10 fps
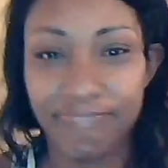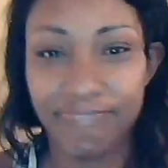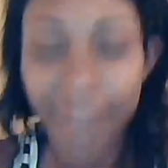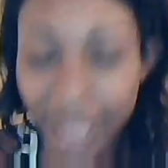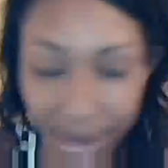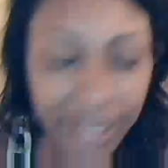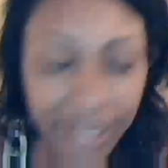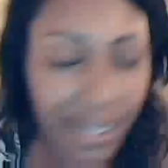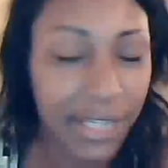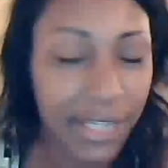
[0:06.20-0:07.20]
I know I
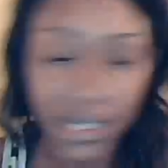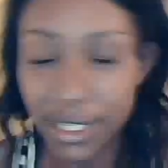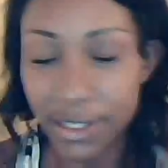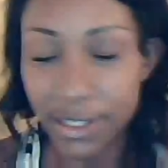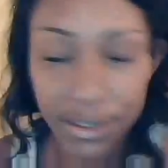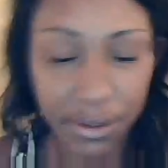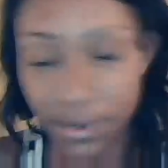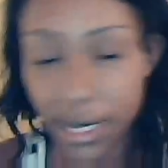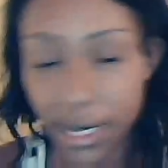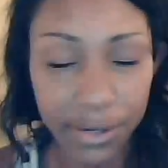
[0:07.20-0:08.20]
look like shit. I just
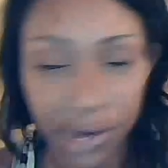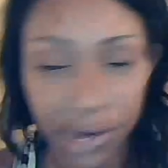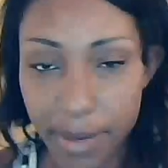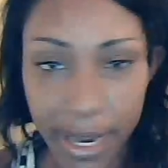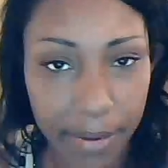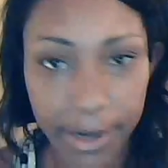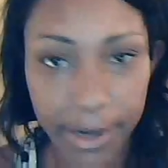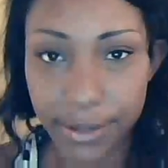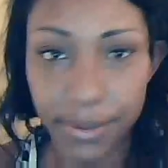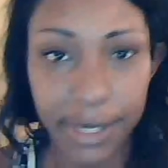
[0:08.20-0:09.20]
try to draw my
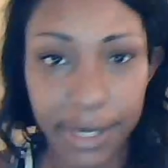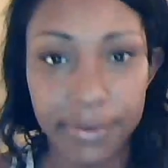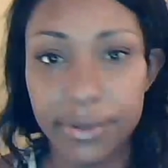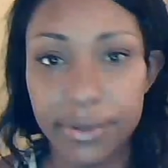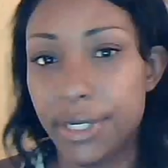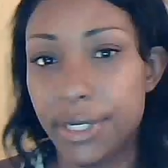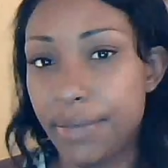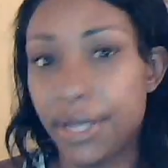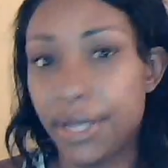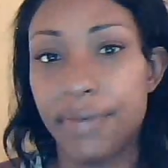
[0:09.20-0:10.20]
eyebrows or whatever, or try to
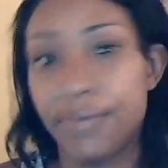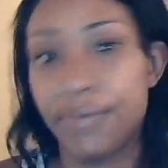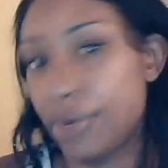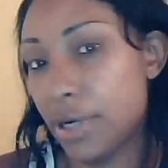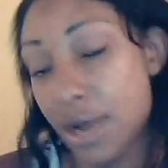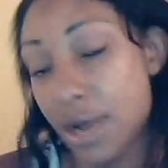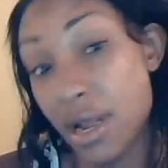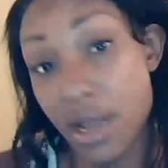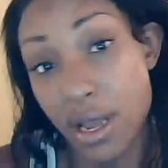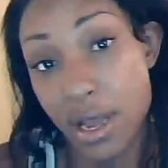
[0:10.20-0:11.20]
make up for
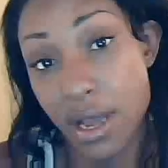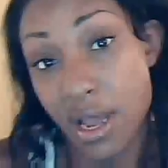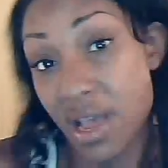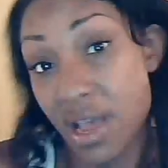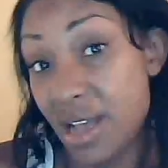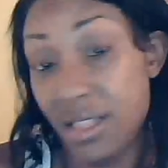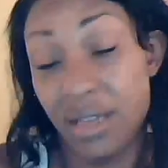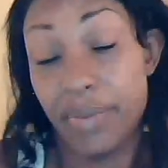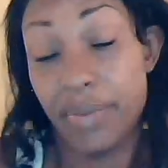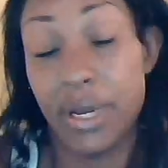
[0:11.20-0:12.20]
how I
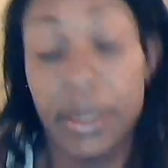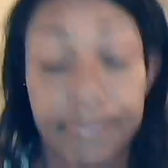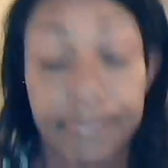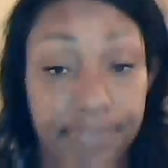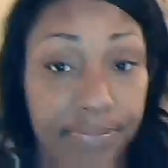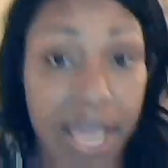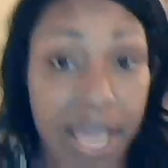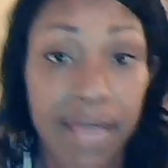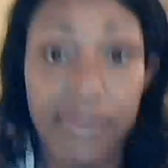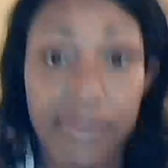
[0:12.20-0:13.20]
look, but I
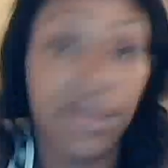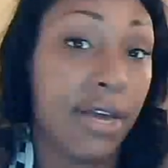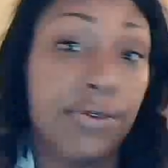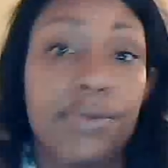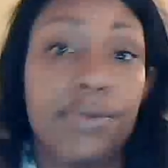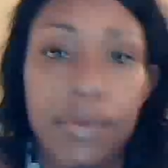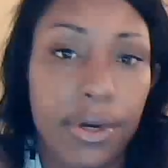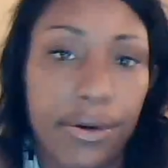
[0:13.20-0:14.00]
even think I drew them on